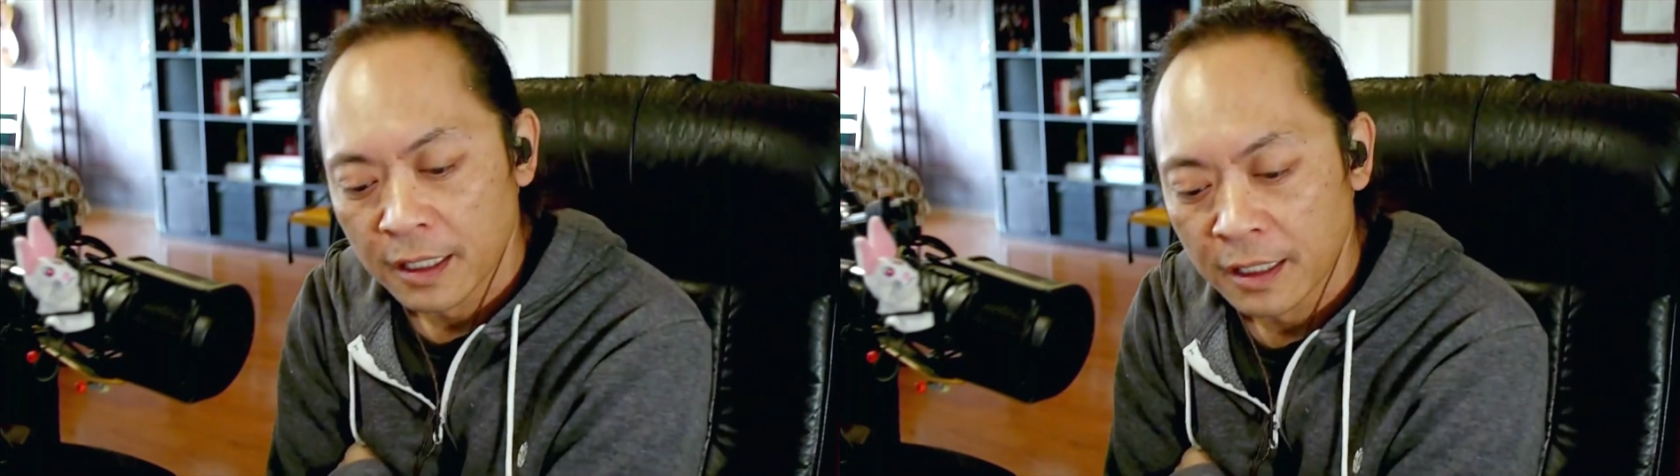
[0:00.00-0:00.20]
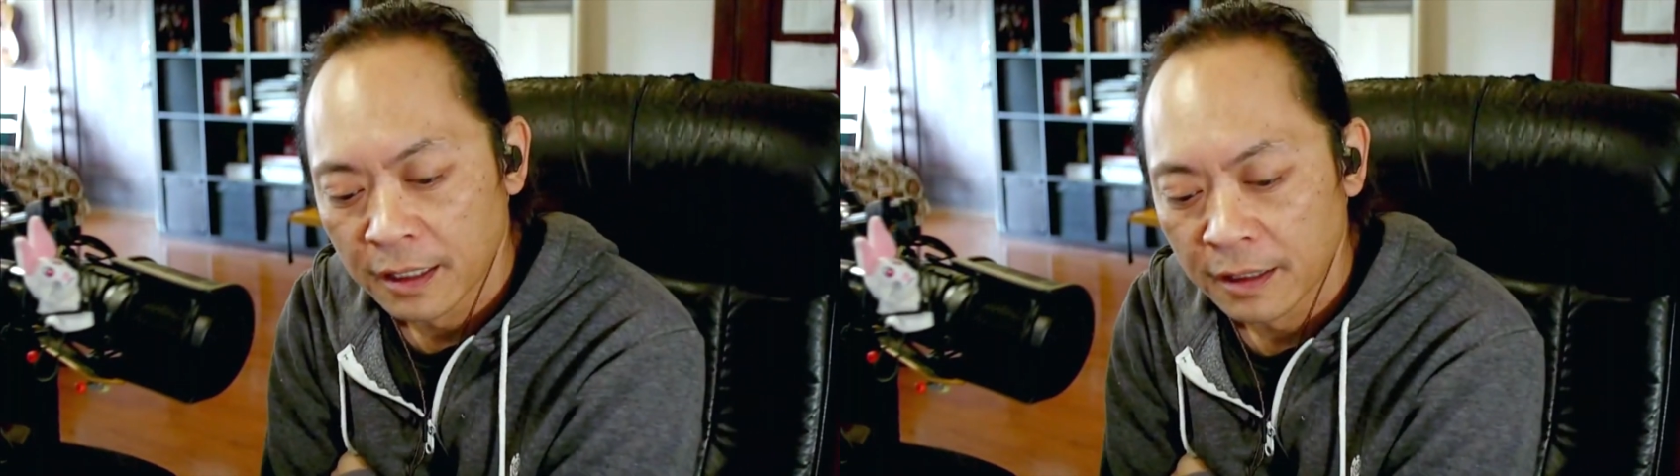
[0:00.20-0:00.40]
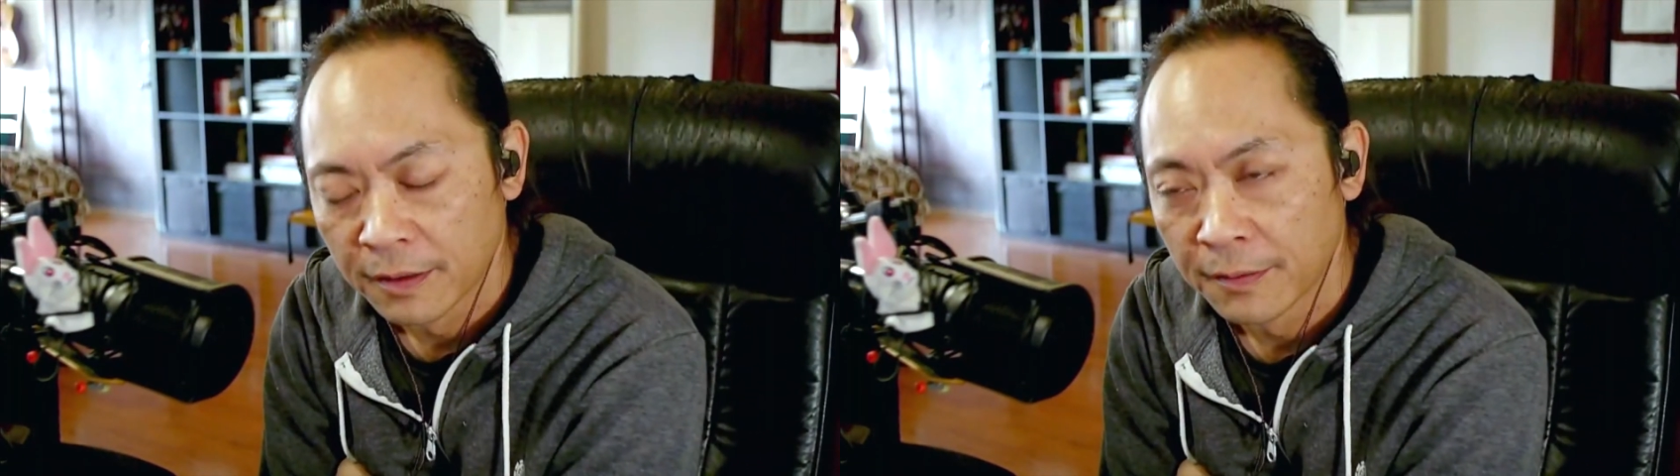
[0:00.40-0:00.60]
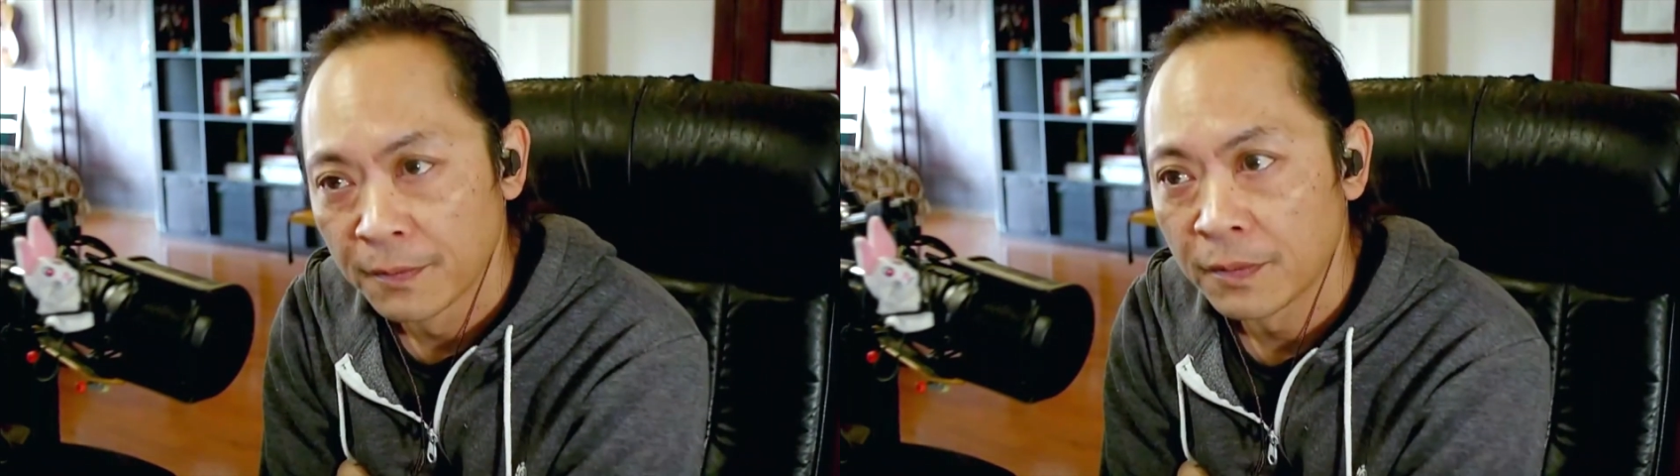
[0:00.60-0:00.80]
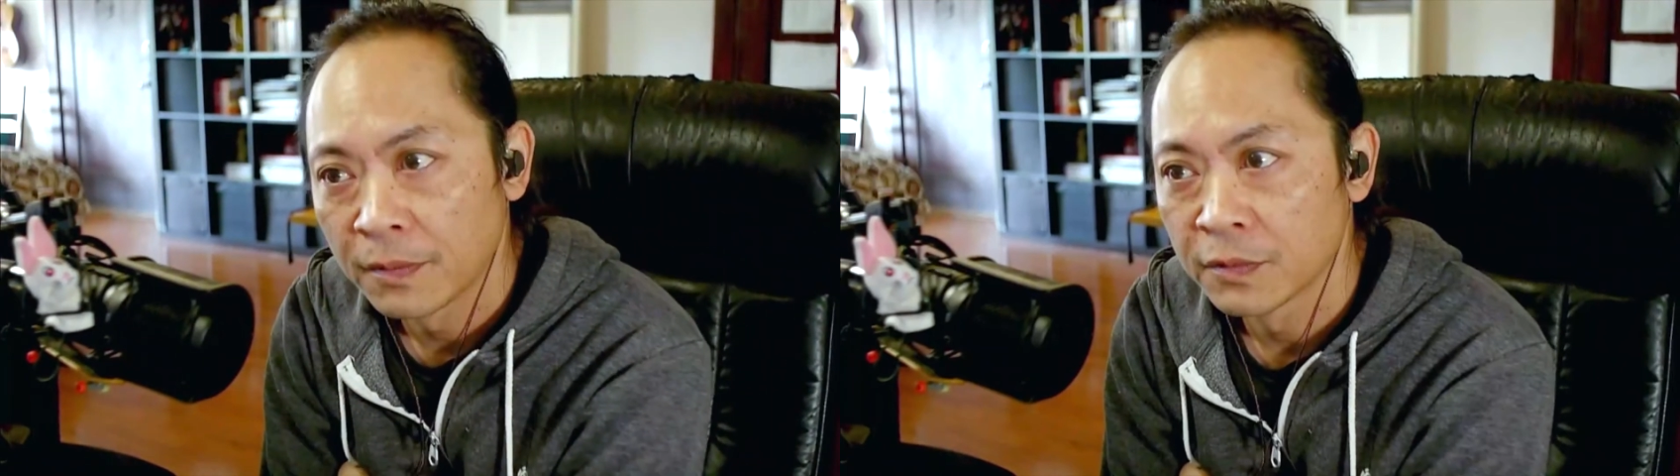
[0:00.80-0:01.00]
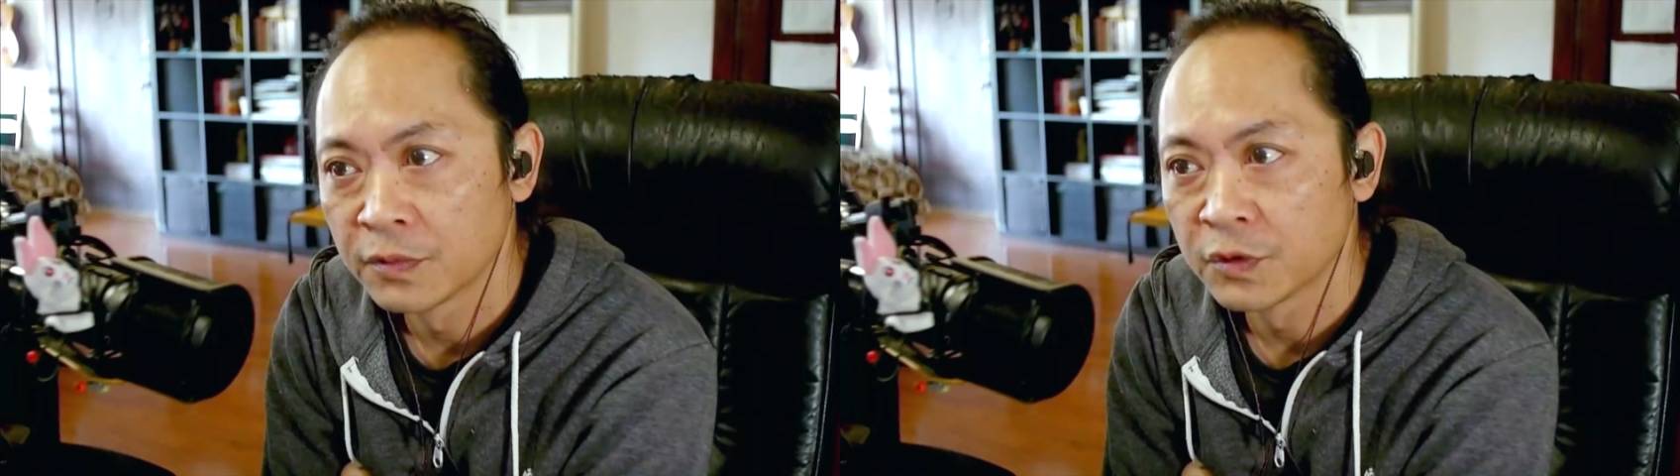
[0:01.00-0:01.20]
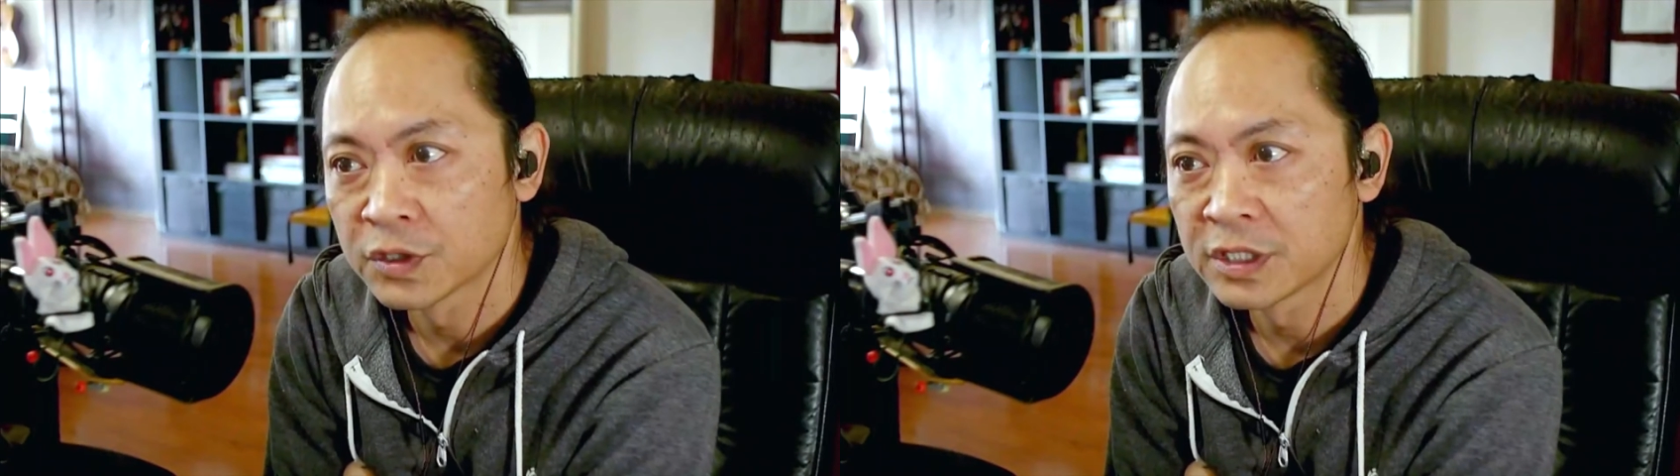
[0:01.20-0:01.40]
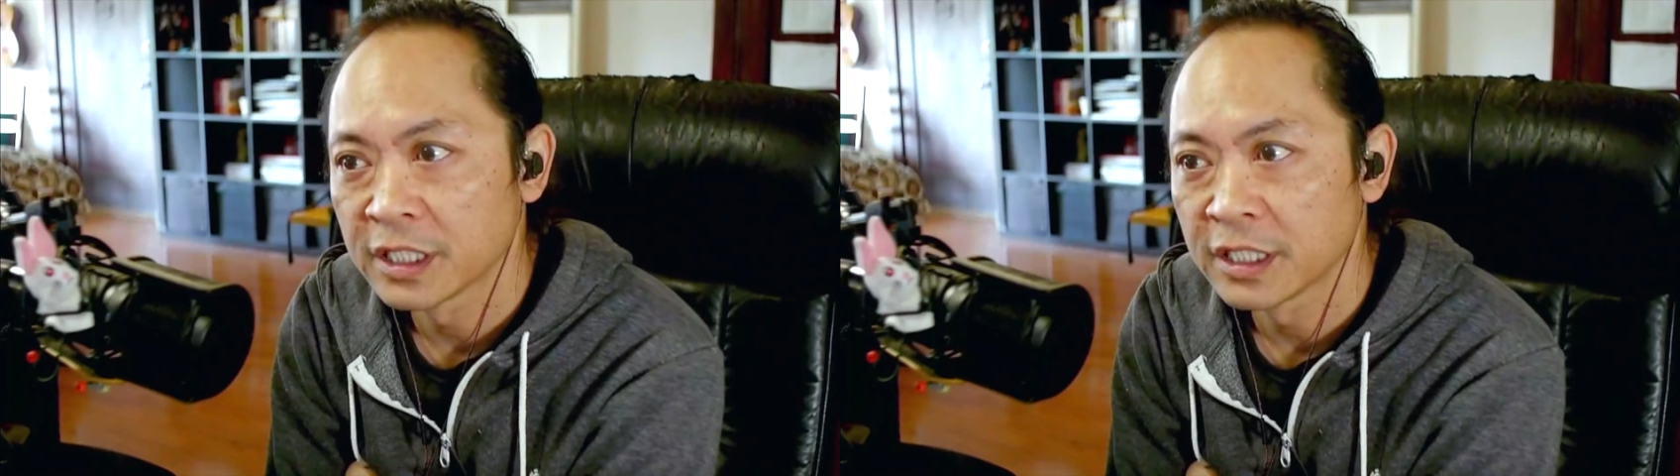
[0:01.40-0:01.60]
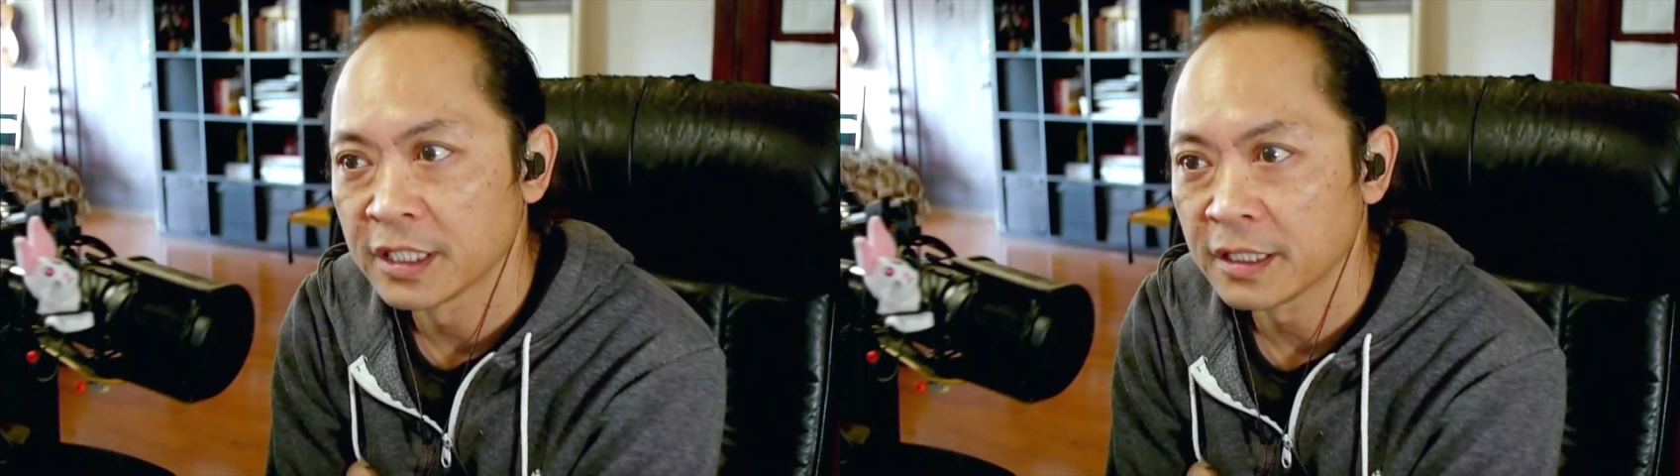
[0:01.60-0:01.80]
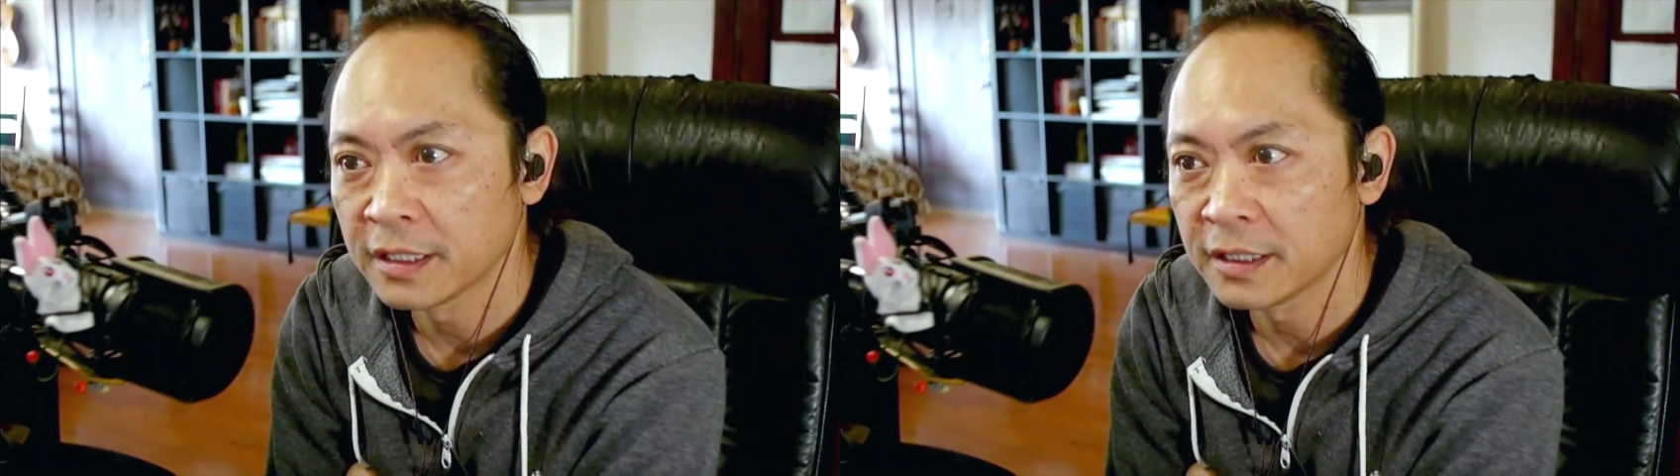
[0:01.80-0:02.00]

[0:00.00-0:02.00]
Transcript: We'll see.